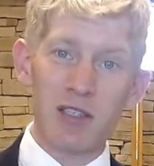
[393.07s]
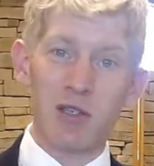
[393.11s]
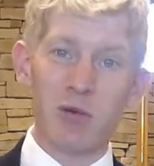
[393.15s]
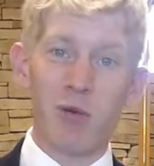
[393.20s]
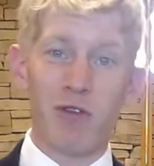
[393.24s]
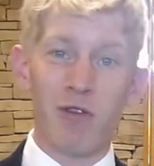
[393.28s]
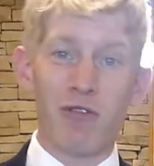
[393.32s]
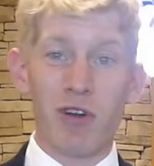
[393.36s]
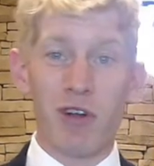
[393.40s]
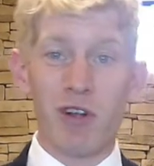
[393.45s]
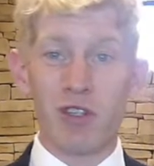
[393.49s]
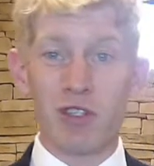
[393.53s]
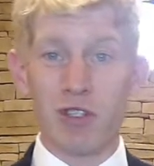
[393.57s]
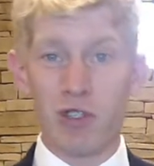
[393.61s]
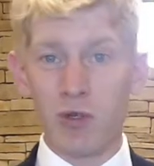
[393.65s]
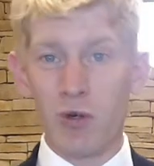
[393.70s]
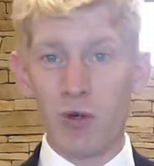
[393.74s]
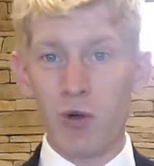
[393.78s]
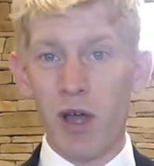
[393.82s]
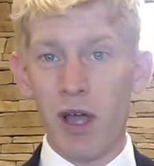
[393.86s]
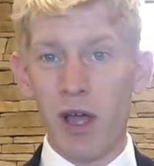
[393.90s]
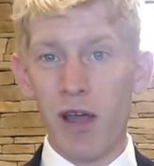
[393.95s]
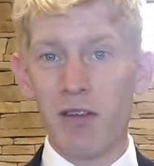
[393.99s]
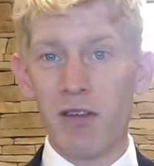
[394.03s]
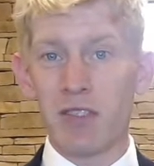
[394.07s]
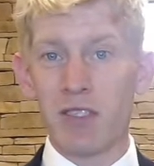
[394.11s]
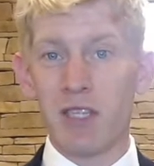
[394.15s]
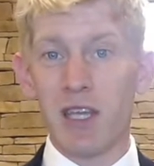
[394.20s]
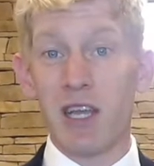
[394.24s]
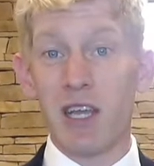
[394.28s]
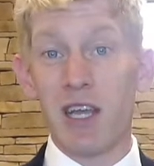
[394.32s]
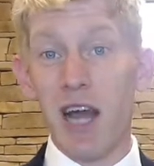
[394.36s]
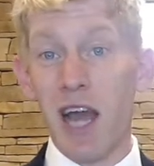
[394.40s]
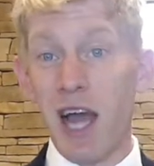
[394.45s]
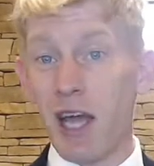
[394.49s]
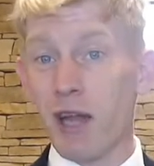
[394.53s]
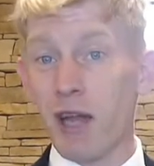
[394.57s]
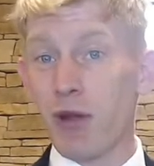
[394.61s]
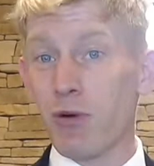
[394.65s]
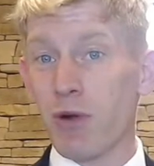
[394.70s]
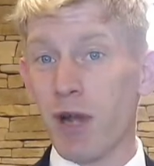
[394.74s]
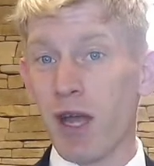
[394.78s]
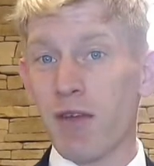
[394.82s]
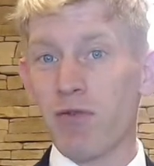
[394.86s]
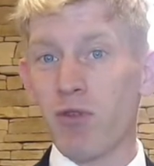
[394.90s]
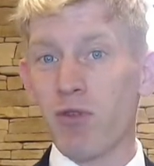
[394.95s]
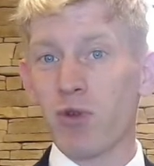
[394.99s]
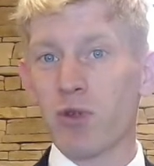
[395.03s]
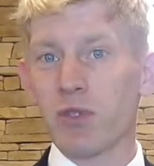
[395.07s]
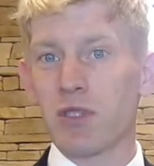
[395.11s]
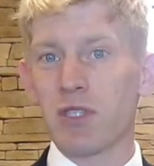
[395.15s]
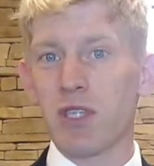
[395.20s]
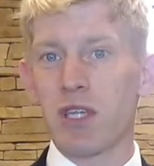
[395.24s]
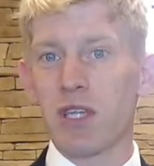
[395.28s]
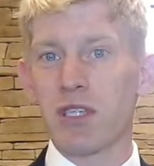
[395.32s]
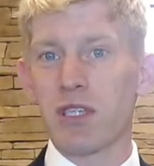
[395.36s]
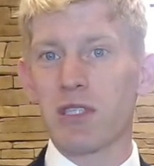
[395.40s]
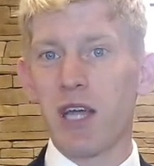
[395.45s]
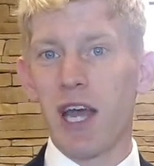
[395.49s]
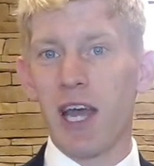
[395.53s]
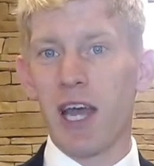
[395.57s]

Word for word: or my friend at school has, and I don't have those things.